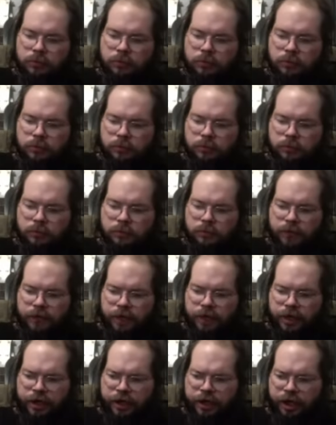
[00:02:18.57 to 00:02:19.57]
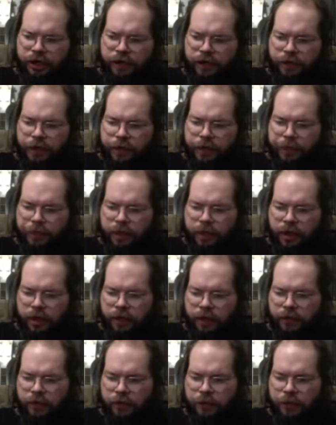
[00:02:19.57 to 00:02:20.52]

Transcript: Sitting here sipping on some